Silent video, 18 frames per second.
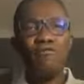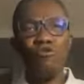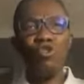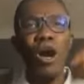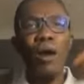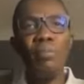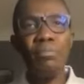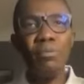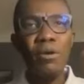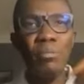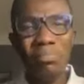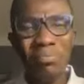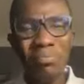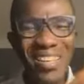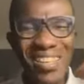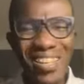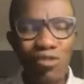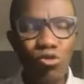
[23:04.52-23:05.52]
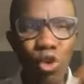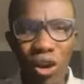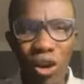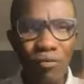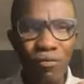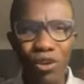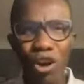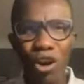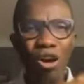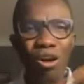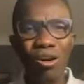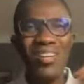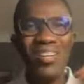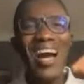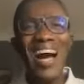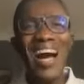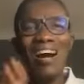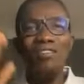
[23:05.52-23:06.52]
To appropriate the word of God,
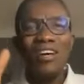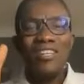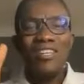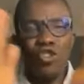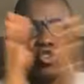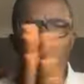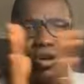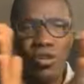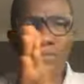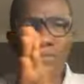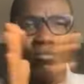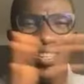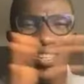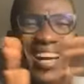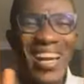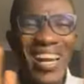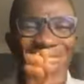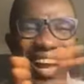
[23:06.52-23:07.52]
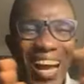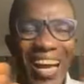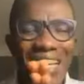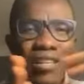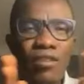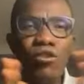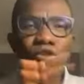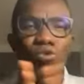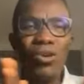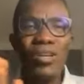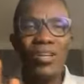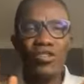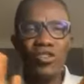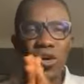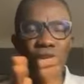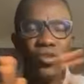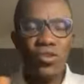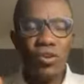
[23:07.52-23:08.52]
our thoughts must align with the
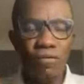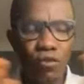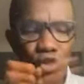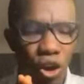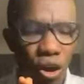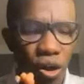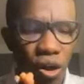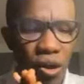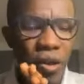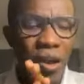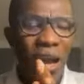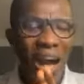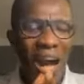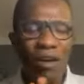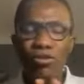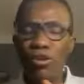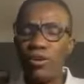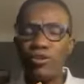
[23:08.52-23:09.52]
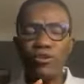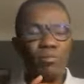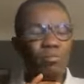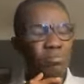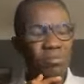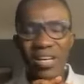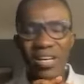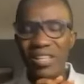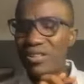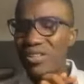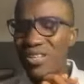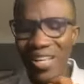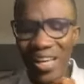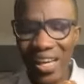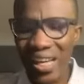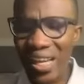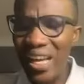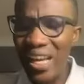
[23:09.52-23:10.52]
thoughts of God. I want you to pray
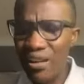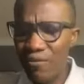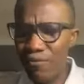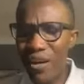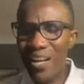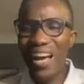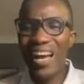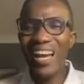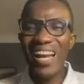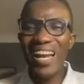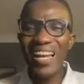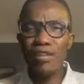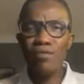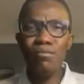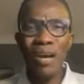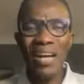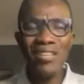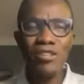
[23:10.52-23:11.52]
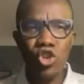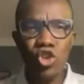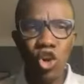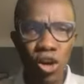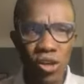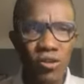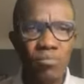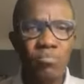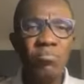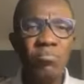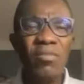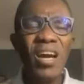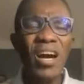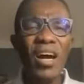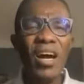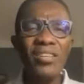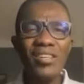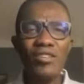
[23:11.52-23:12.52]
today, Father, let my thought,
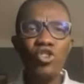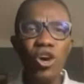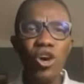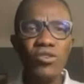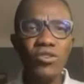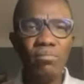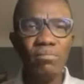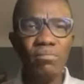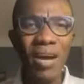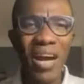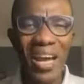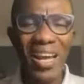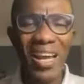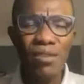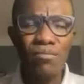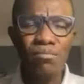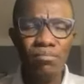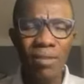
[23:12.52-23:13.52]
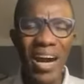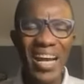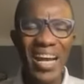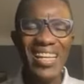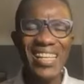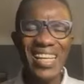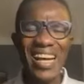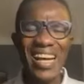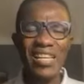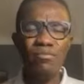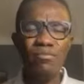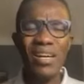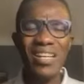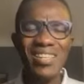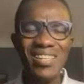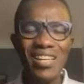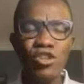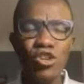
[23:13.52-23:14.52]
uh, the thoughts of my mind and the
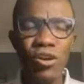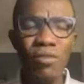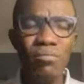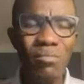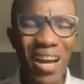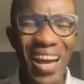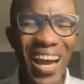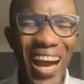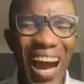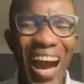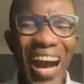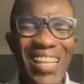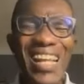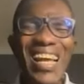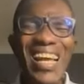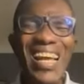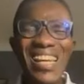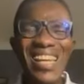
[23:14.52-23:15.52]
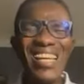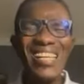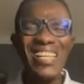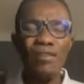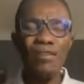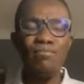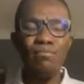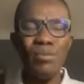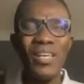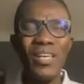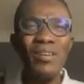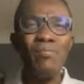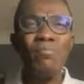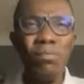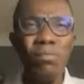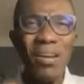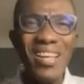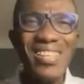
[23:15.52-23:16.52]
meditation of my heart, let them be
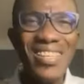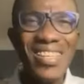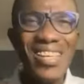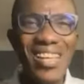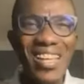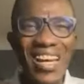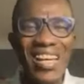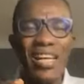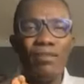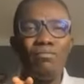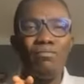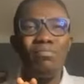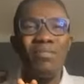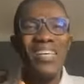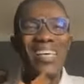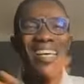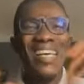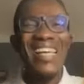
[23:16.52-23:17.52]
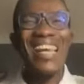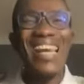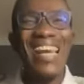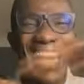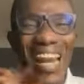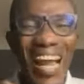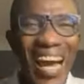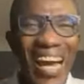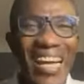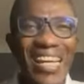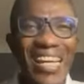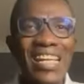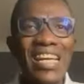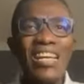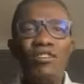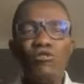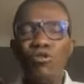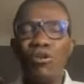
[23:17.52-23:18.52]
pleasing. Let them be in line
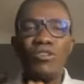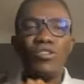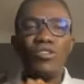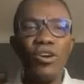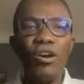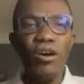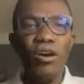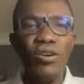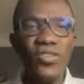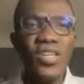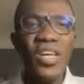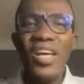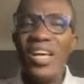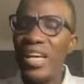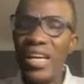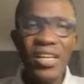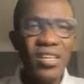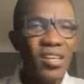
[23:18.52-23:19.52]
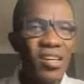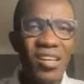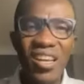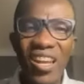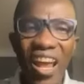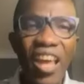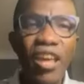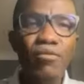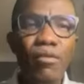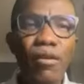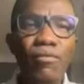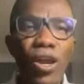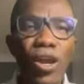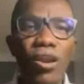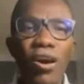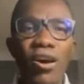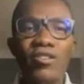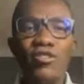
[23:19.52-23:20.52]
with yours in the name of
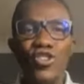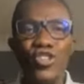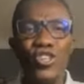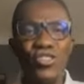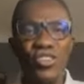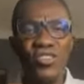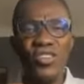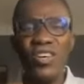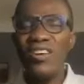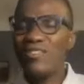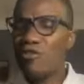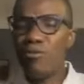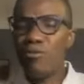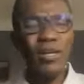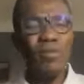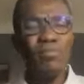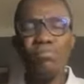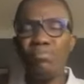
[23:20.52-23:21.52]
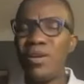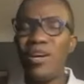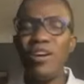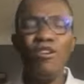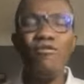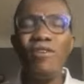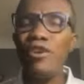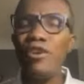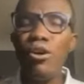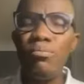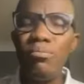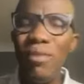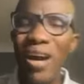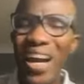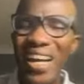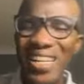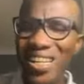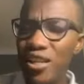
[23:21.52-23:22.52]
the Lord Jesus. Somebody pray over your
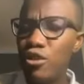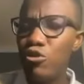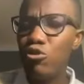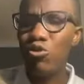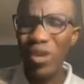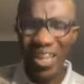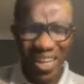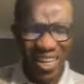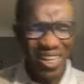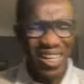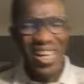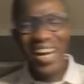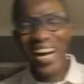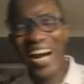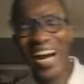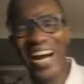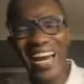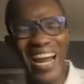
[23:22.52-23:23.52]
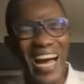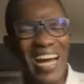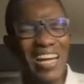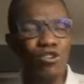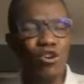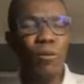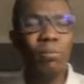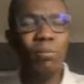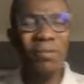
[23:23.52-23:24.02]
mind. This week, Orlando